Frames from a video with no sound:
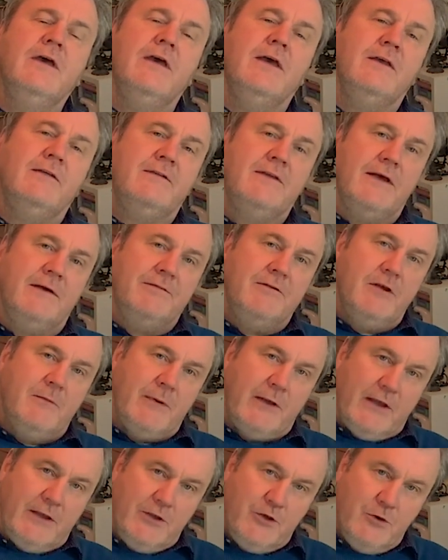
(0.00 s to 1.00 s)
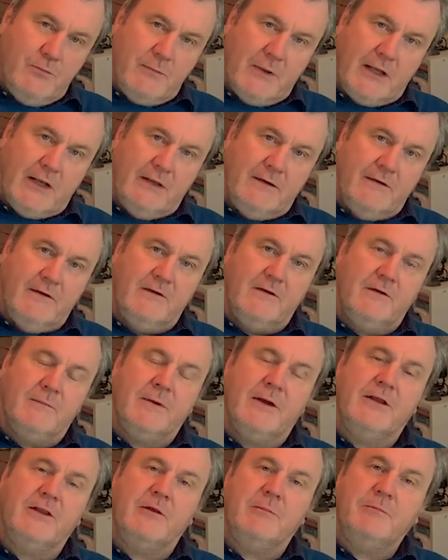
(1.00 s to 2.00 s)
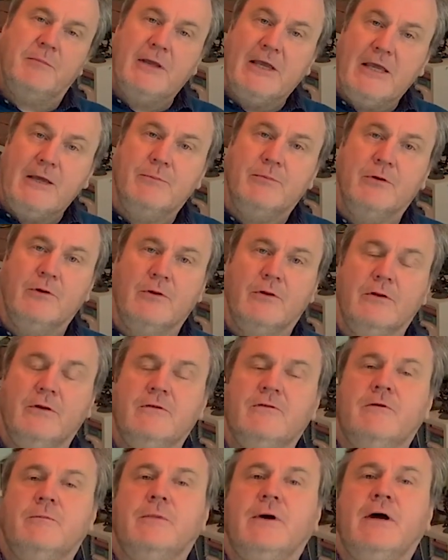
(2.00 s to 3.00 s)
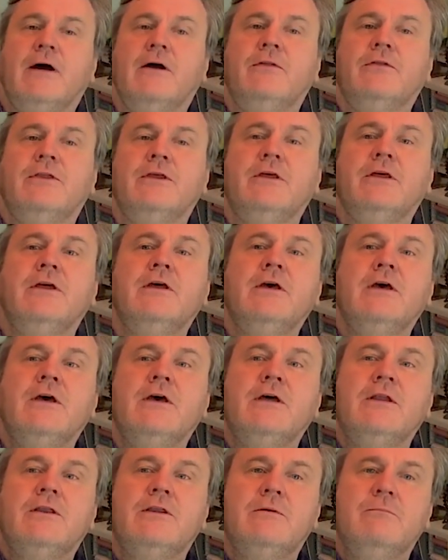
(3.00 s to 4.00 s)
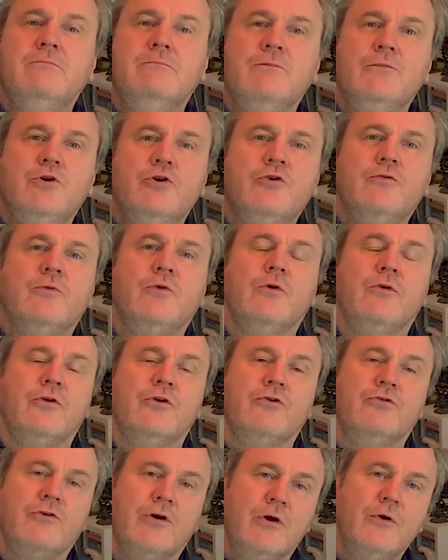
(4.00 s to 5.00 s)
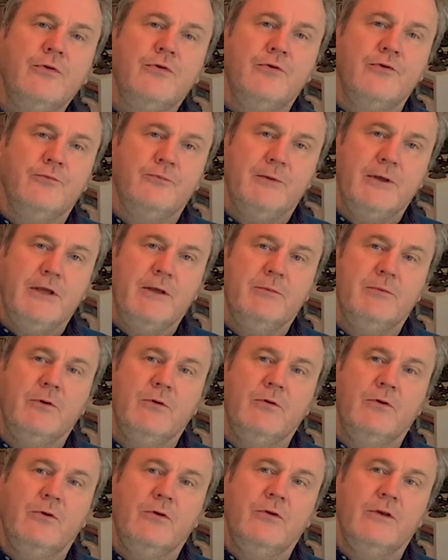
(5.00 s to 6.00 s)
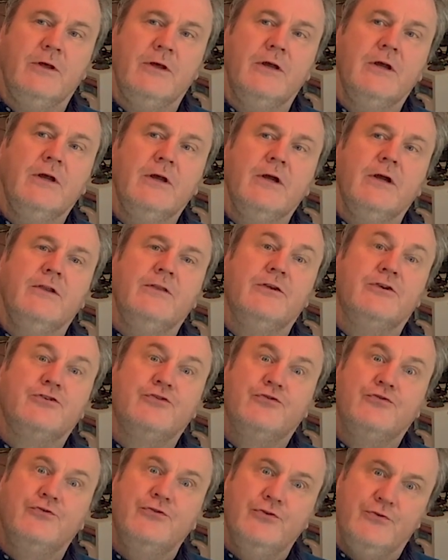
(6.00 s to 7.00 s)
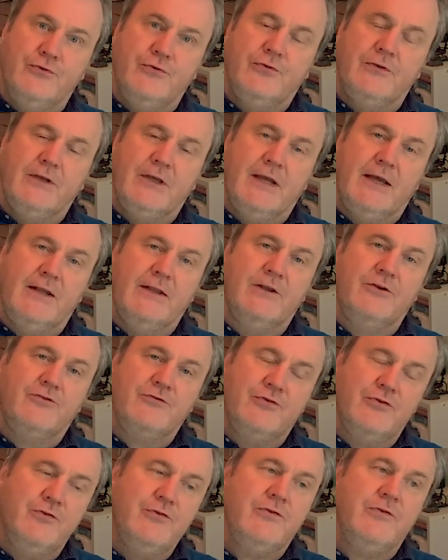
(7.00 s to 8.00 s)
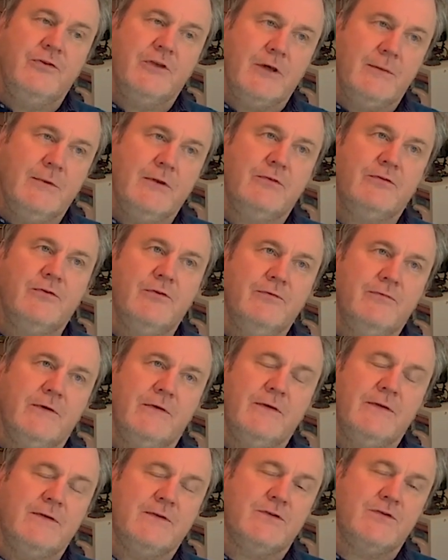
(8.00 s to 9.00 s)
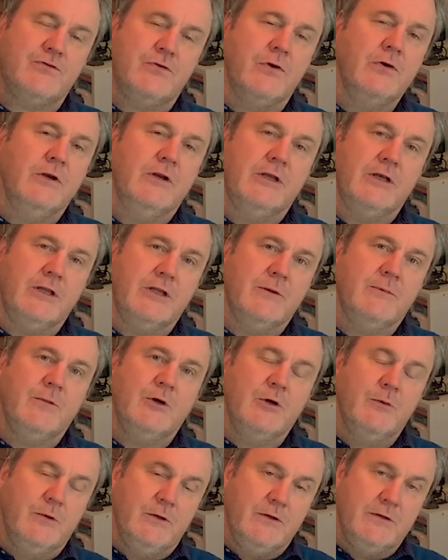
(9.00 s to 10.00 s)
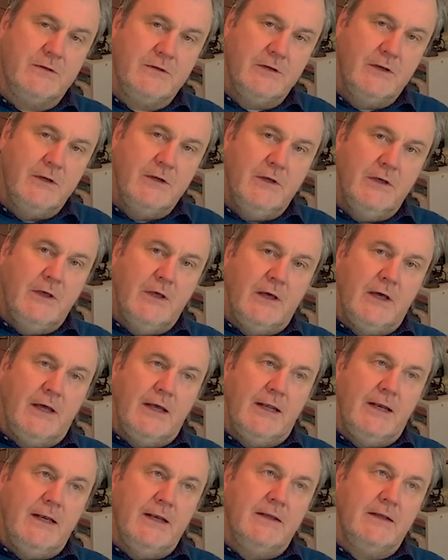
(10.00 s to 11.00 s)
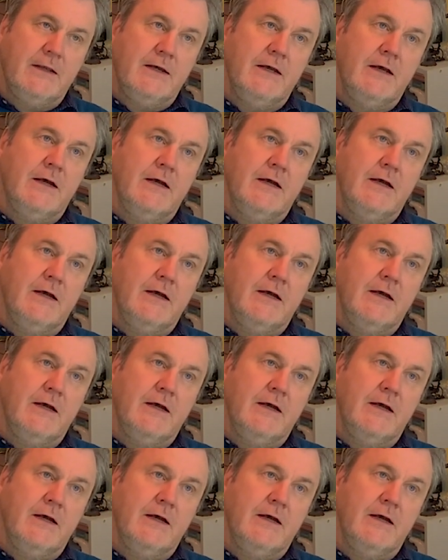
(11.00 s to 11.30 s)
It's definitely about humanity. It's about the people. It's about the movement or the growth of people, or the truth again, the truth coming through very strongly at the moment. And